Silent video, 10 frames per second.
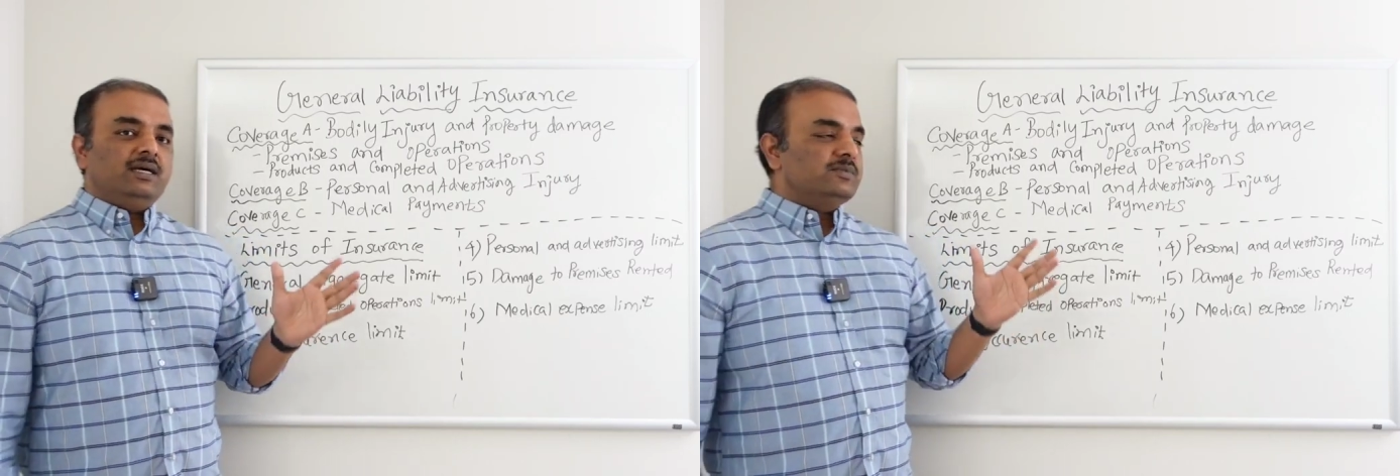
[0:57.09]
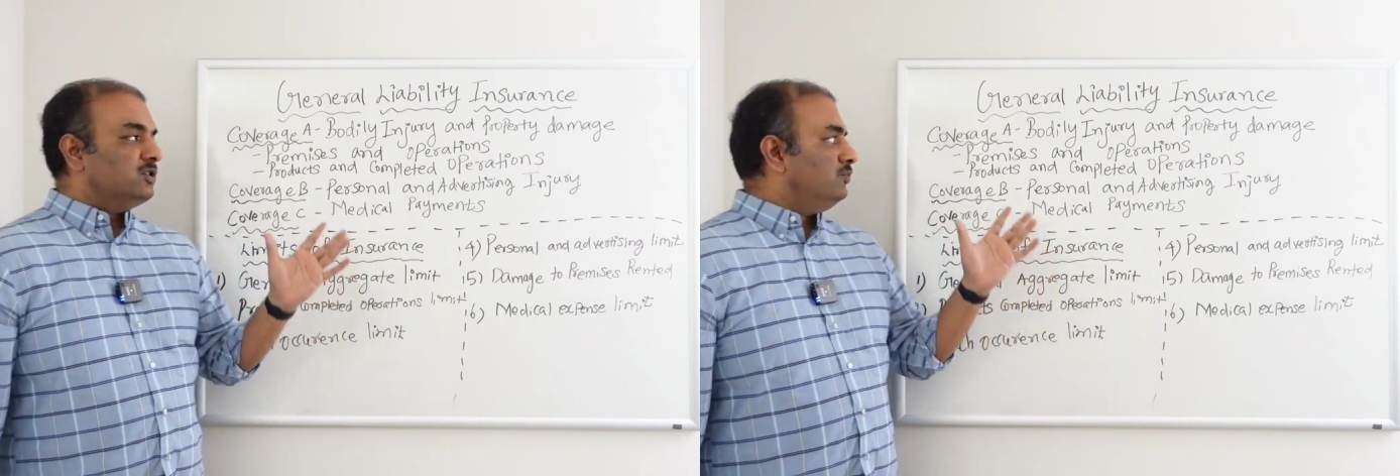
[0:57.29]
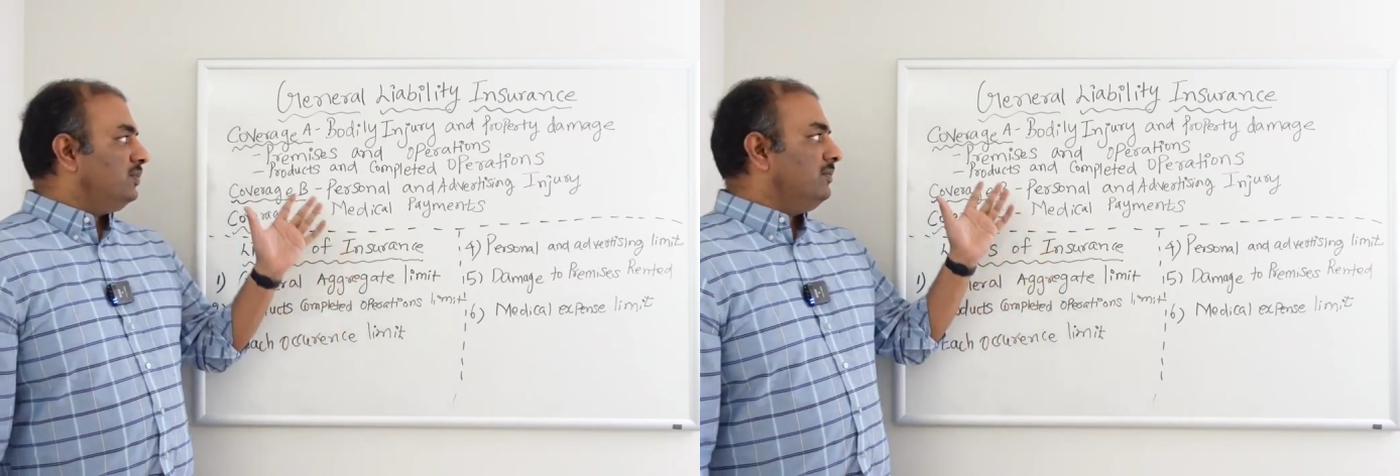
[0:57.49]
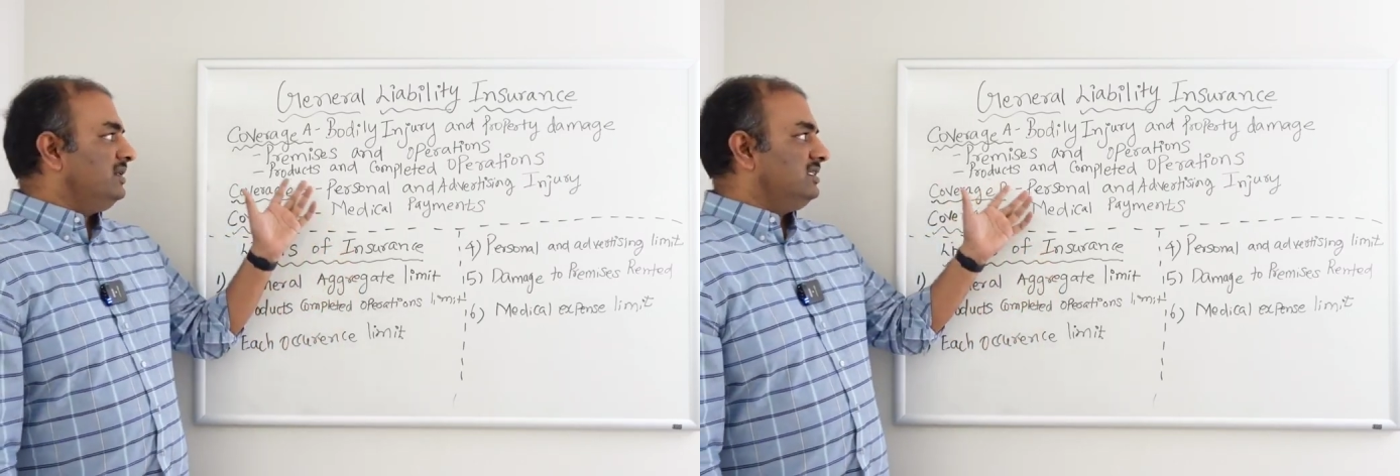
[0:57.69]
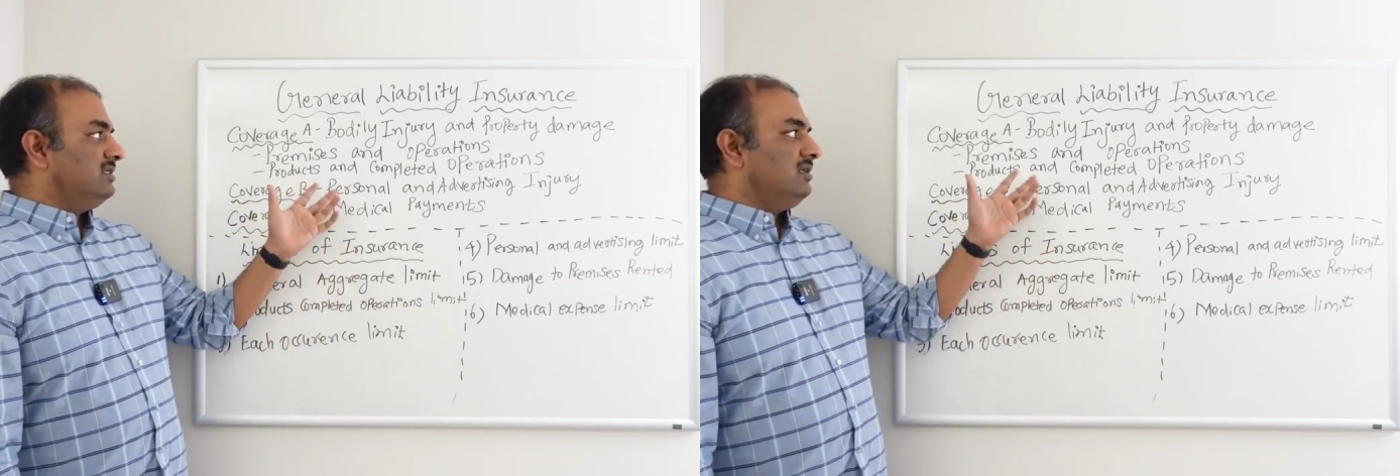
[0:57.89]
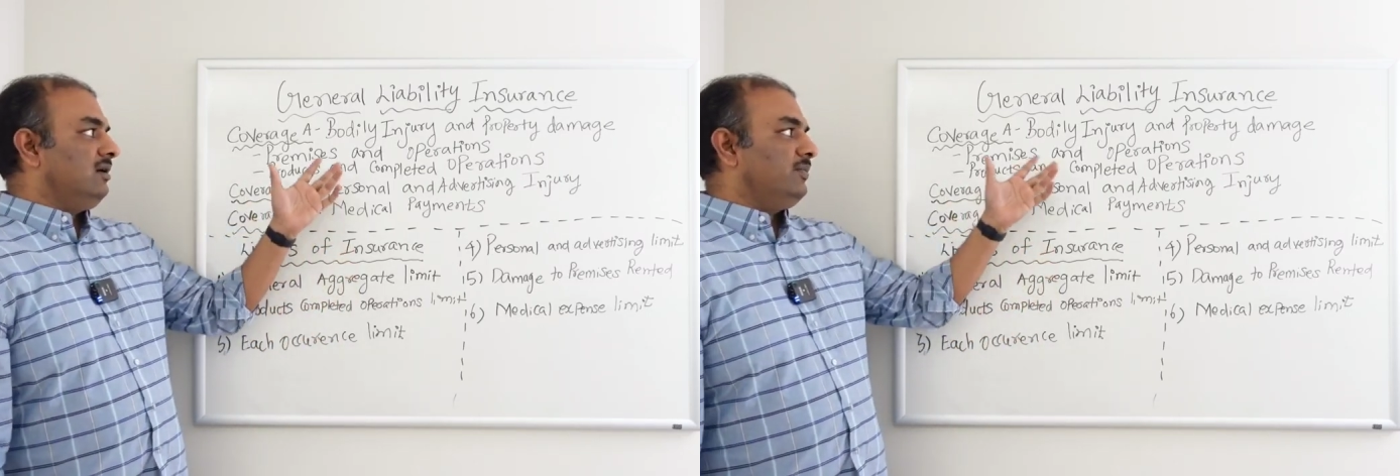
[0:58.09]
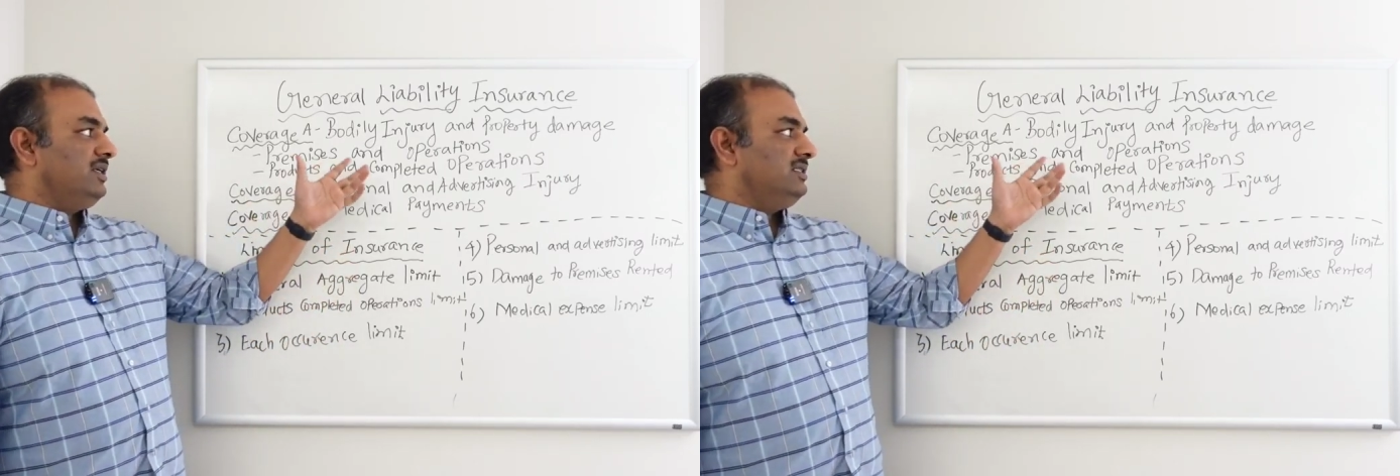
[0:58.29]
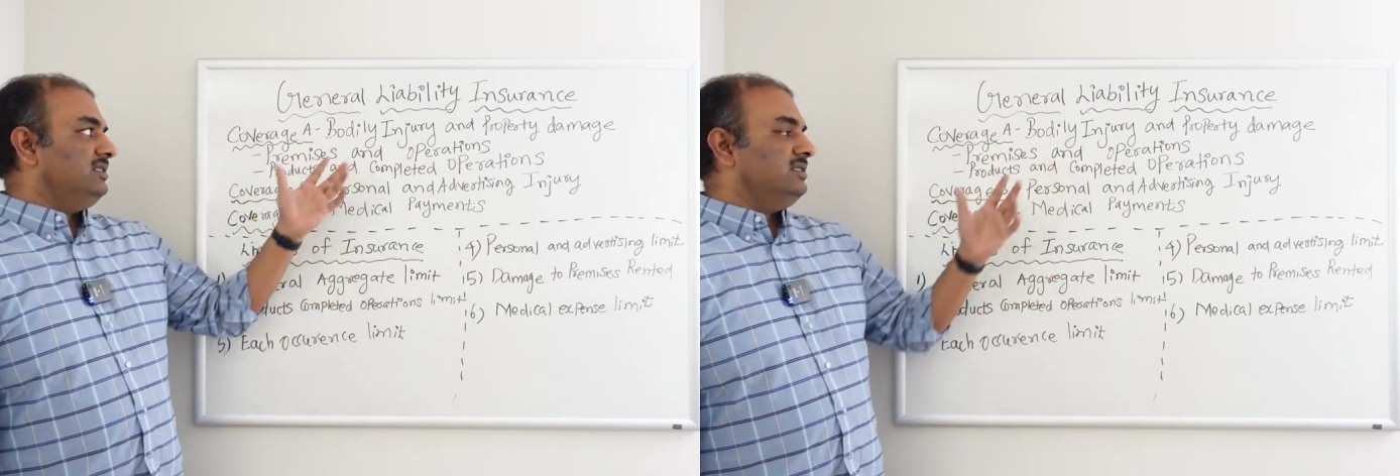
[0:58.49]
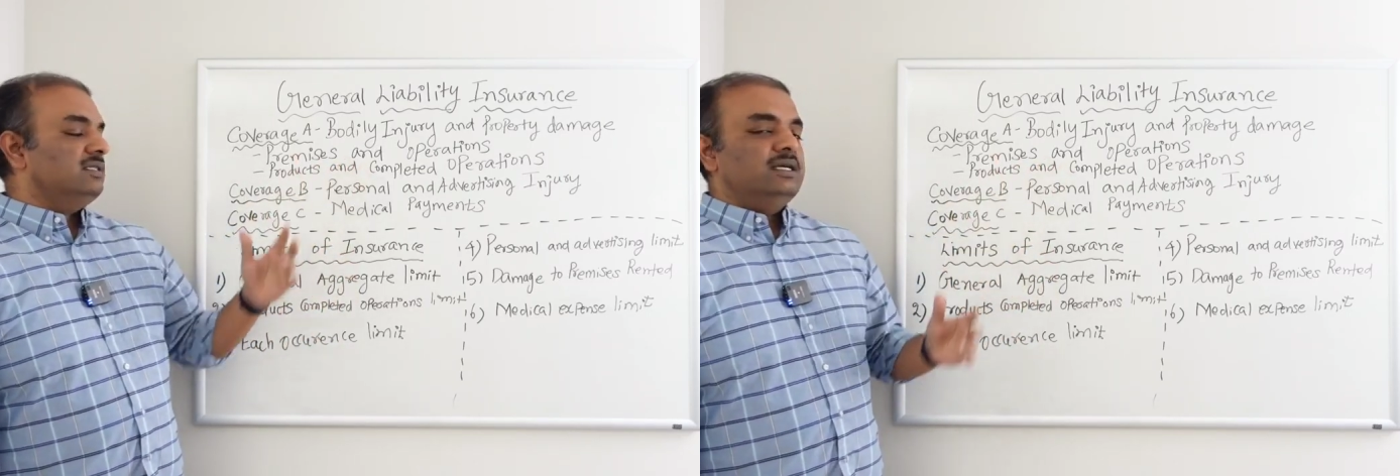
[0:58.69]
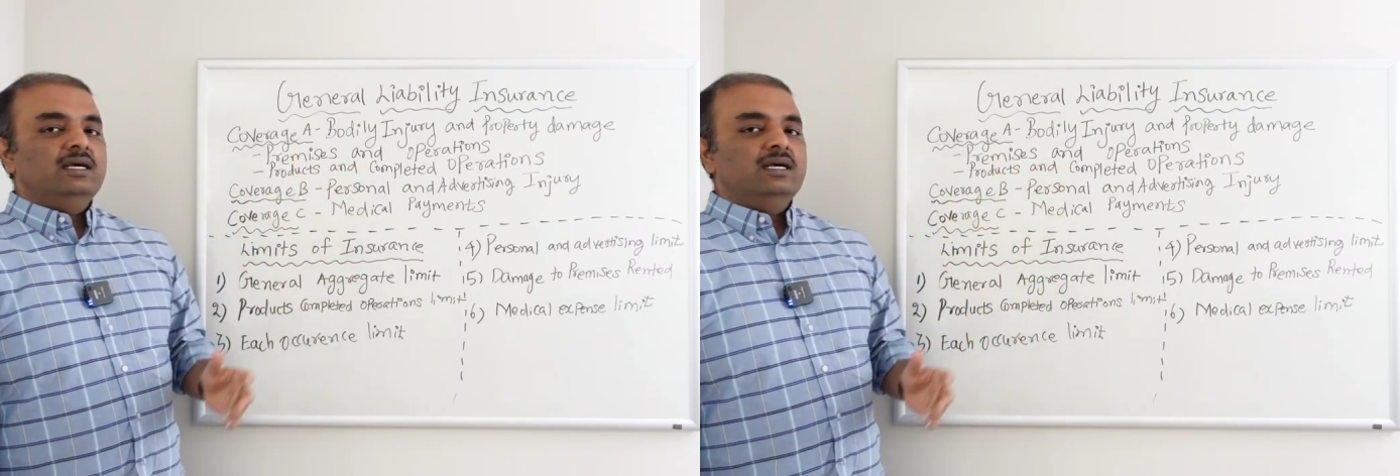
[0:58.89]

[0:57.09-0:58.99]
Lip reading: comes to premises and operations,